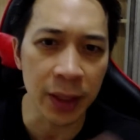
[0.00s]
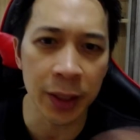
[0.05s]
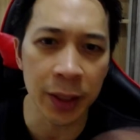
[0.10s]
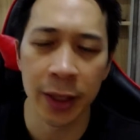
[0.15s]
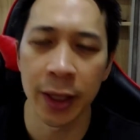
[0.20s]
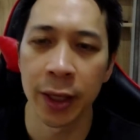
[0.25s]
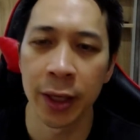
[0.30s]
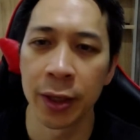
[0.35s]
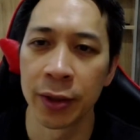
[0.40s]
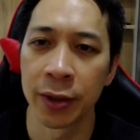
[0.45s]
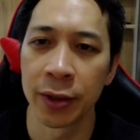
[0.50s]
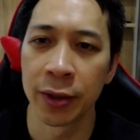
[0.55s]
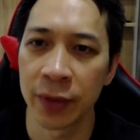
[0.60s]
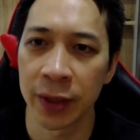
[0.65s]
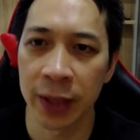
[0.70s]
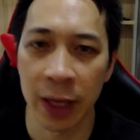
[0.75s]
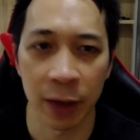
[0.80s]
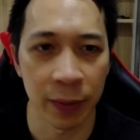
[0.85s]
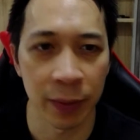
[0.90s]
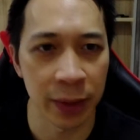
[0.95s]
and then
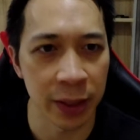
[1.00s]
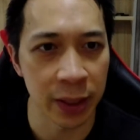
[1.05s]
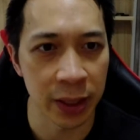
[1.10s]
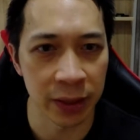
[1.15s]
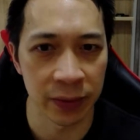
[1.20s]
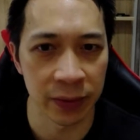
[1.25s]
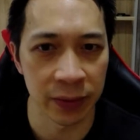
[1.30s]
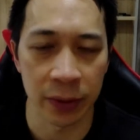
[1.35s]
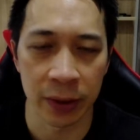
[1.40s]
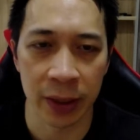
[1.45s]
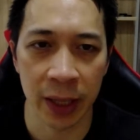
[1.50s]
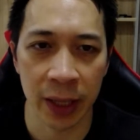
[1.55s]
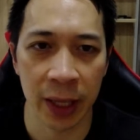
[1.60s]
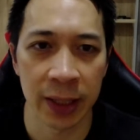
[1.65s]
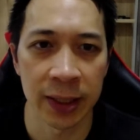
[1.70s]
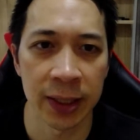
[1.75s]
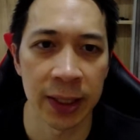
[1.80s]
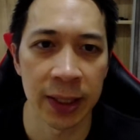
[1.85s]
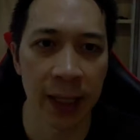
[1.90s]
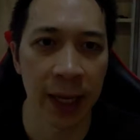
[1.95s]
hopefully that'll be enough for you guys
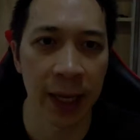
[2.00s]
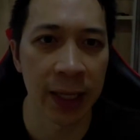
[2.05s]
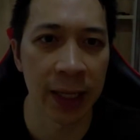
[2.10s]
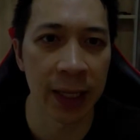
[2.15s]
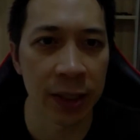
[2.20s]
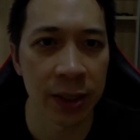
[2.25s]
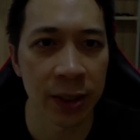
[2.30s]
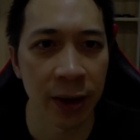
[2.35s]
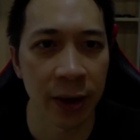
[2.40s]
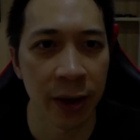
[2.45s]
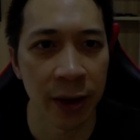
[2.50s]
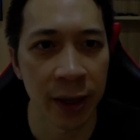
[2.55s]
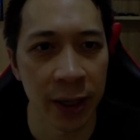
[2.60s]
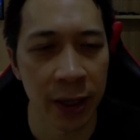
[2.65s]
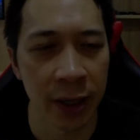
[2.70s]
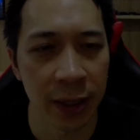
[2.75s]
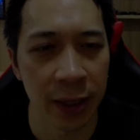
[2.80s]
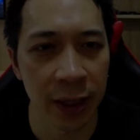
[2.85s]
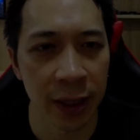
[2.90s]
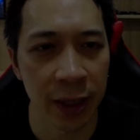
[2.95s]
to kind of get started
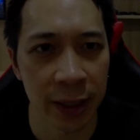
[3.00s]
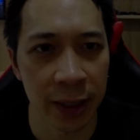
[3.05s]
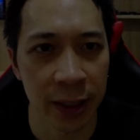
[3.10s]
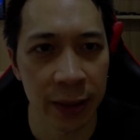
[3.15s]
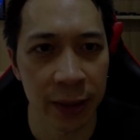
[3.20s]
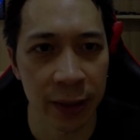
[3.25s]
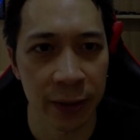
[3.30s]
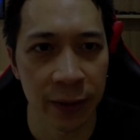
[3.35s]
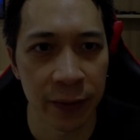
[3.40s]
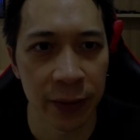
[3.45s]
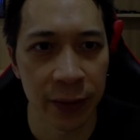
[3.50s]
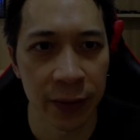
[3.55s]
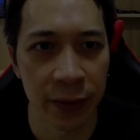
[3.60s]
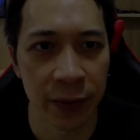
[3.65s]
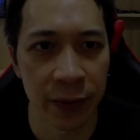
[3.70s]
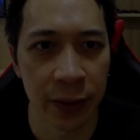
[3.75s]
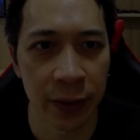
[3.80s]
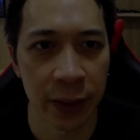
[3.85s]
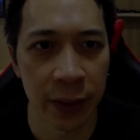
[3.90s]
and get a good feel for